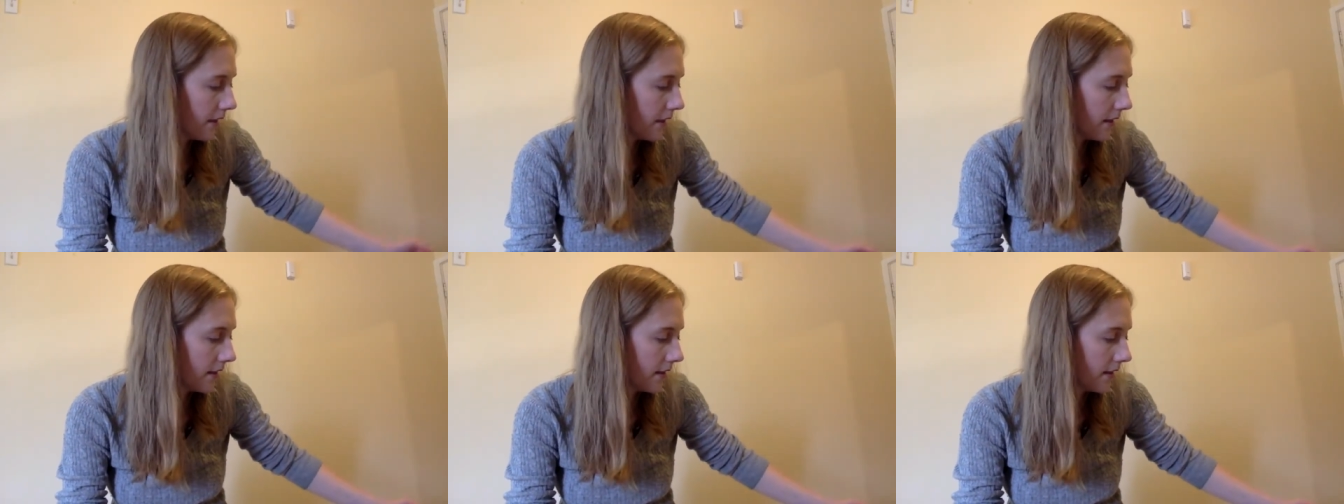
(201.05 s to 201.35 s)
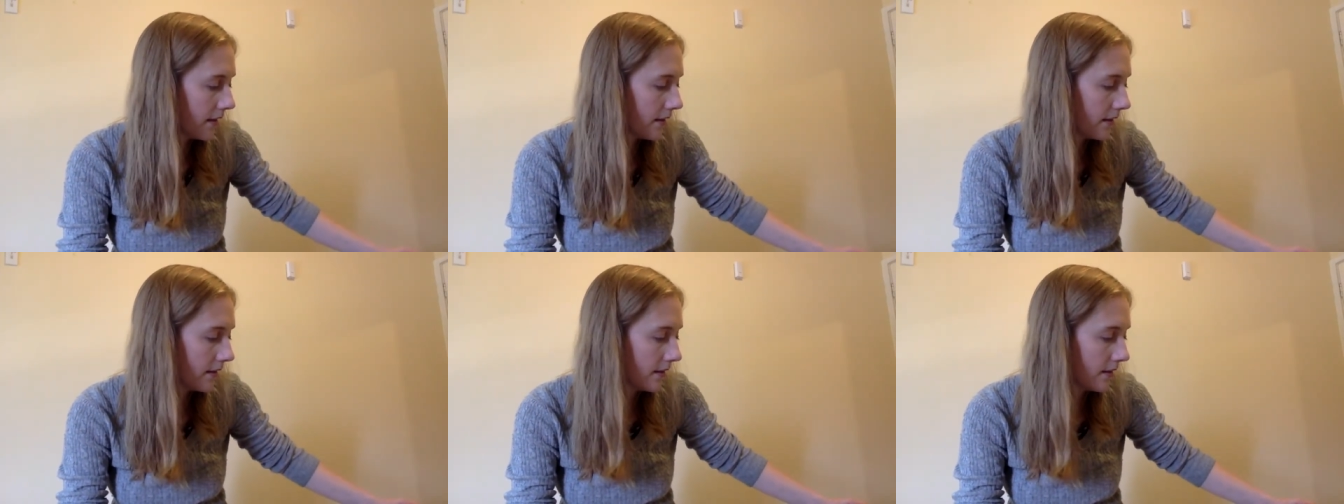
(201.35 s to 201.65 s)

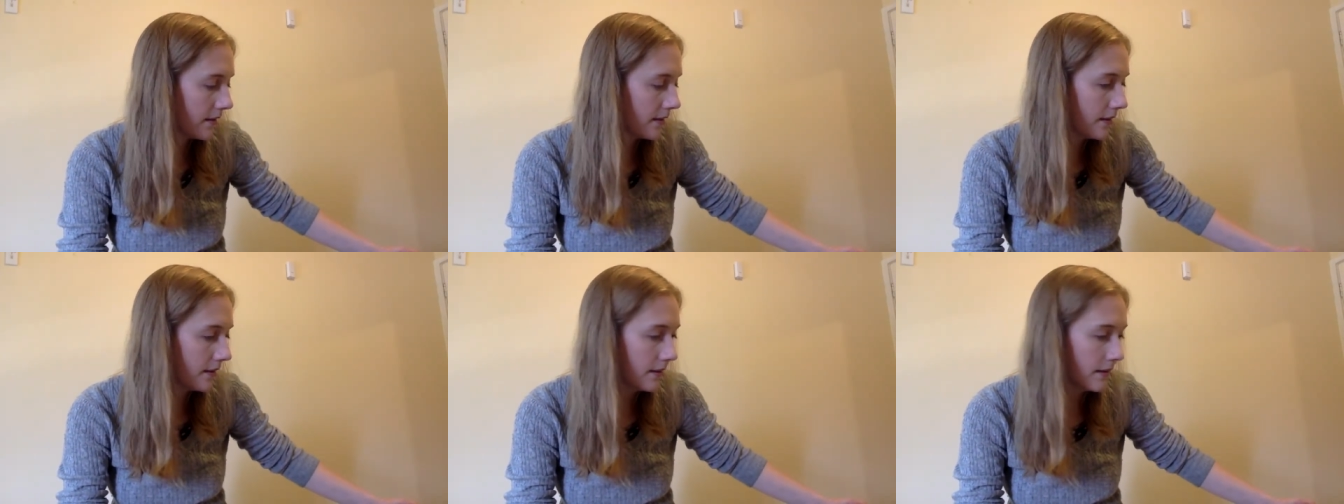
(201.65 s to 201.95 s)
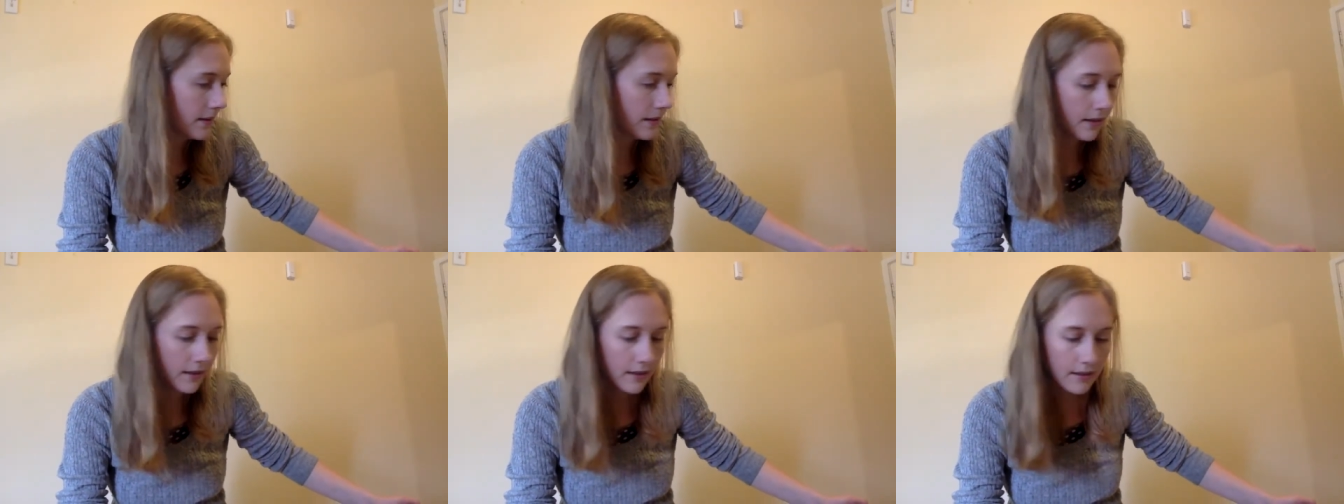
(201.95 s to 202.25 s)
Uh,
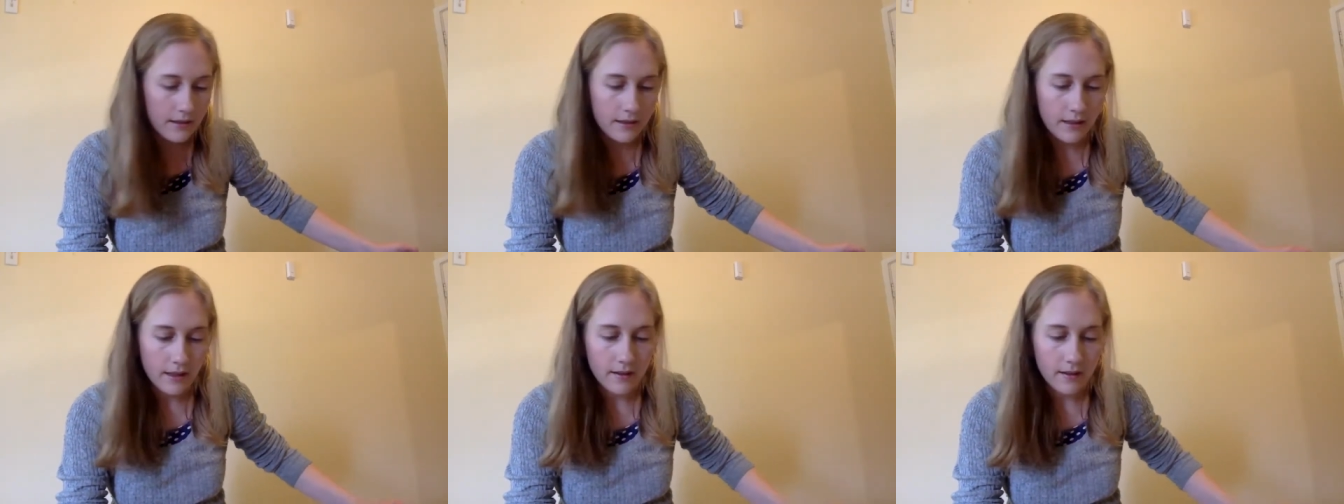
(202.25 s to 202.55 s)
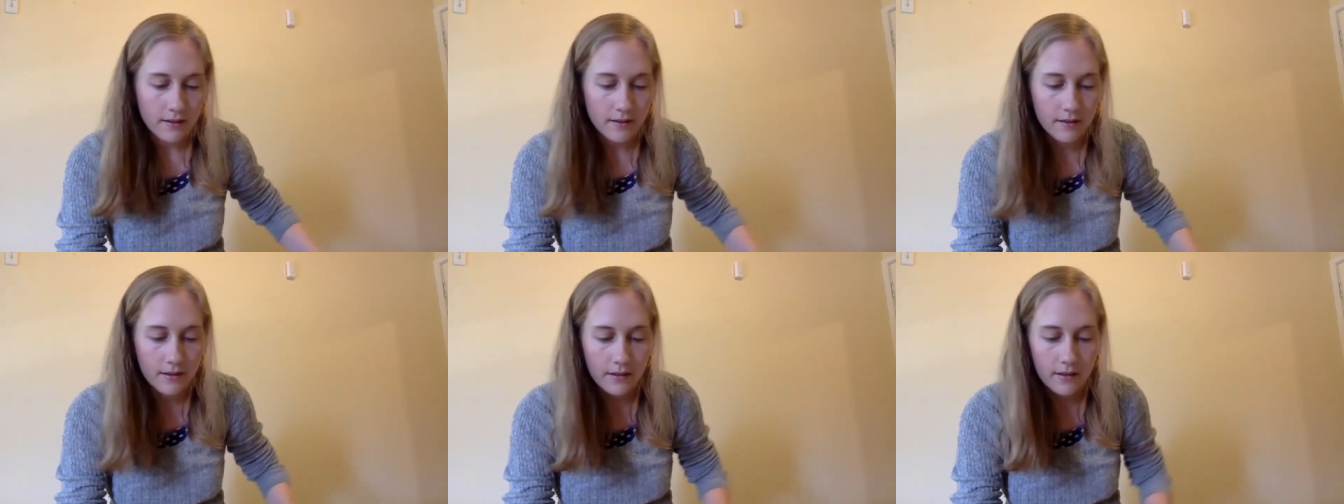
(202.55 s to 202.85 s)
yeah,
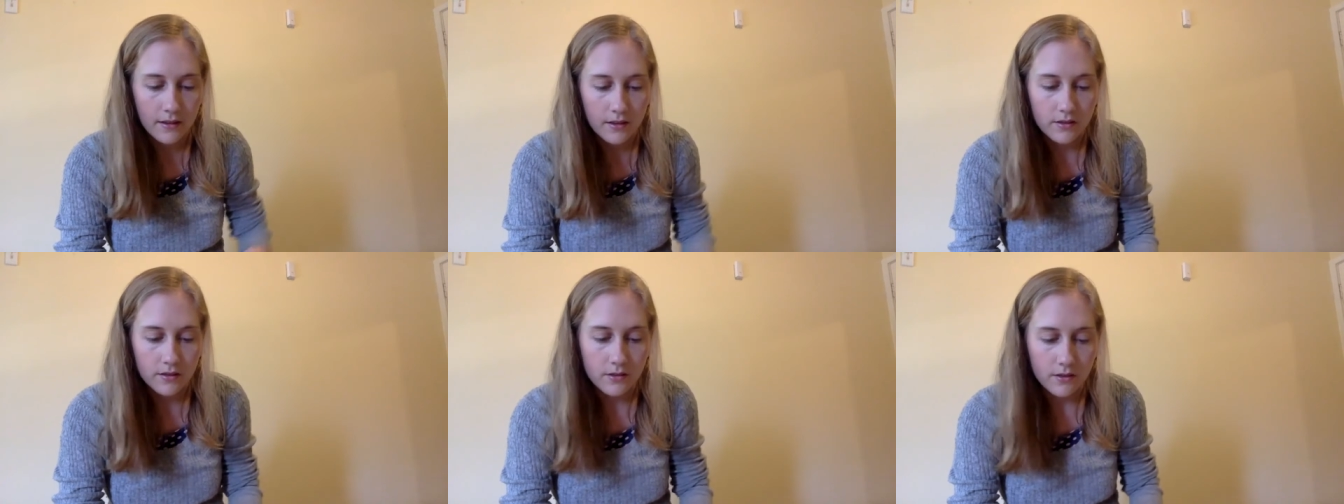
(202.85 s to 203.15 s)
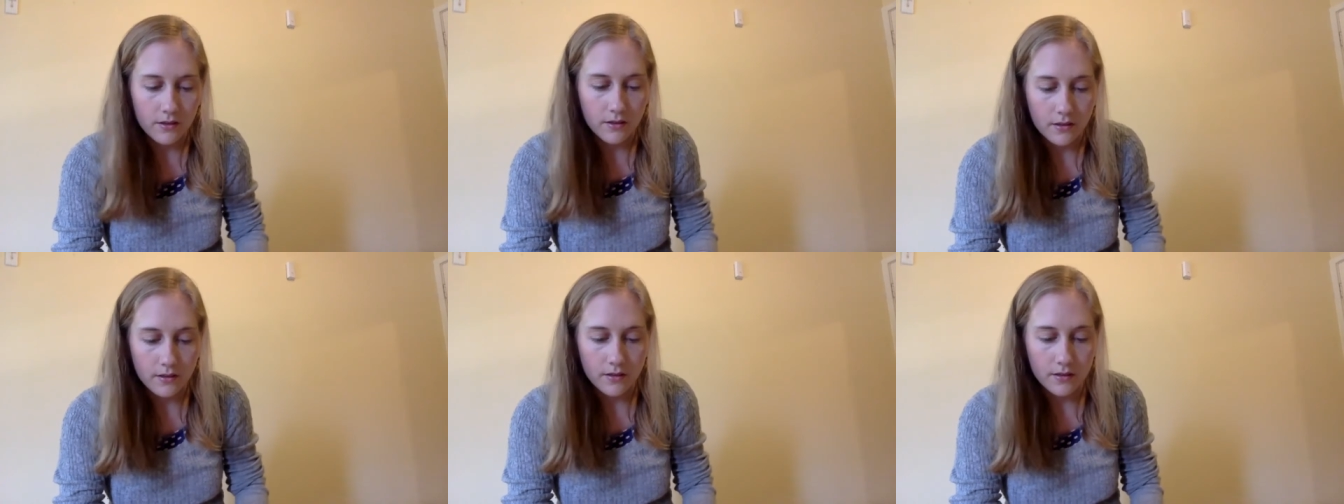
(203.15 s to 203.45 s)

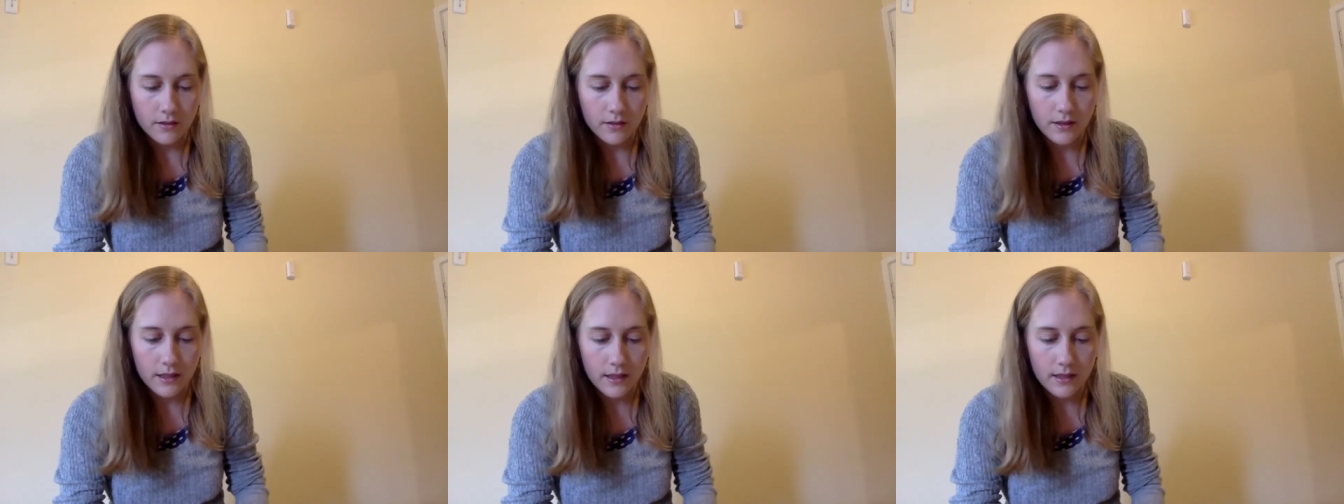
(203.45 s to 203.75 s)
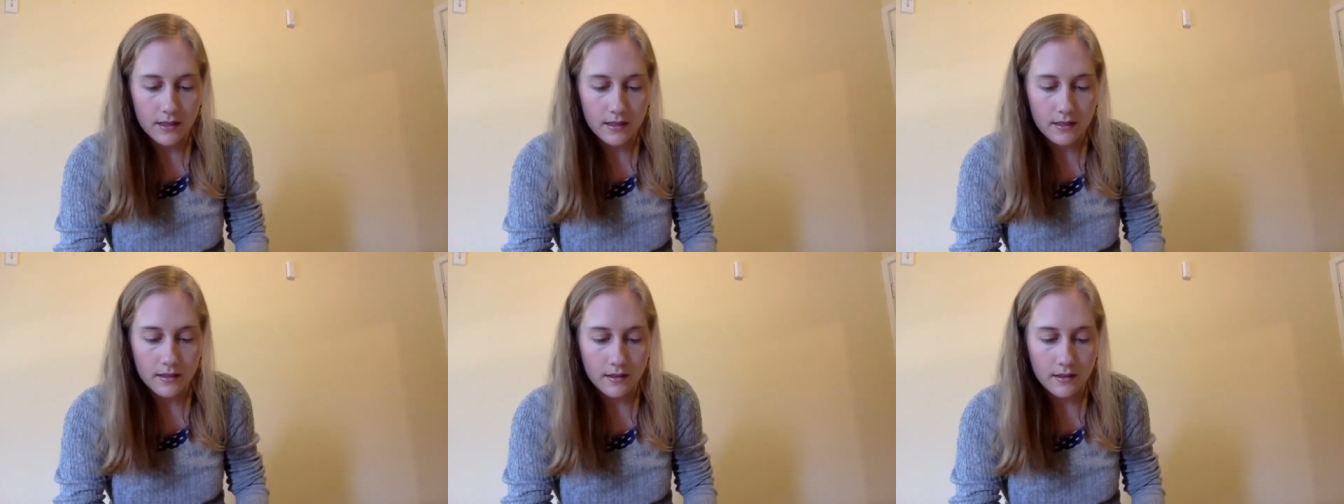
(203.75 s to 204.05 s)
so
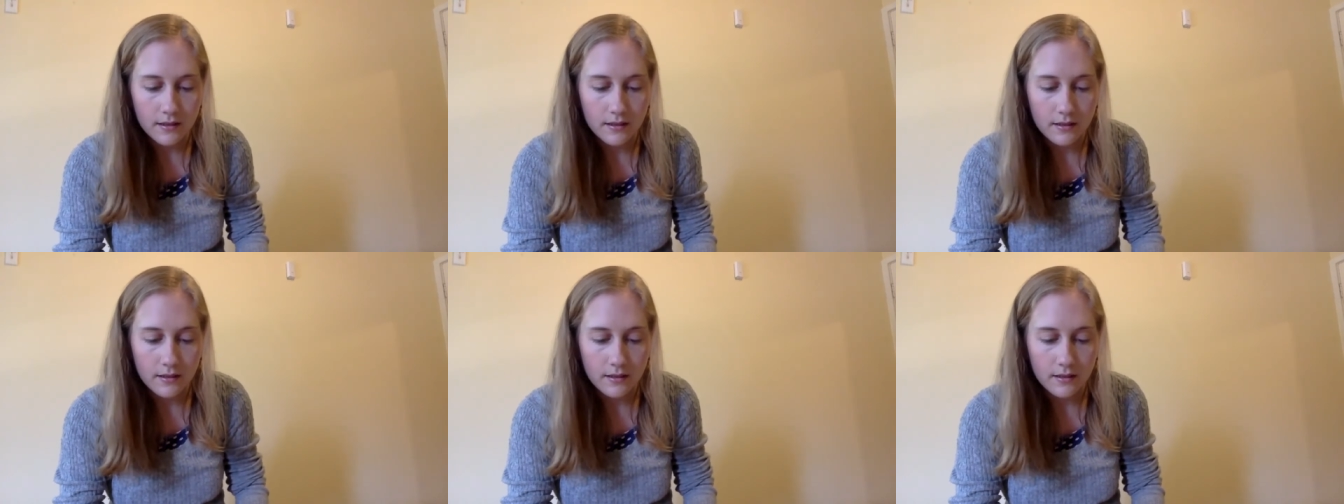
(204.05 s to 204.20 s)
that's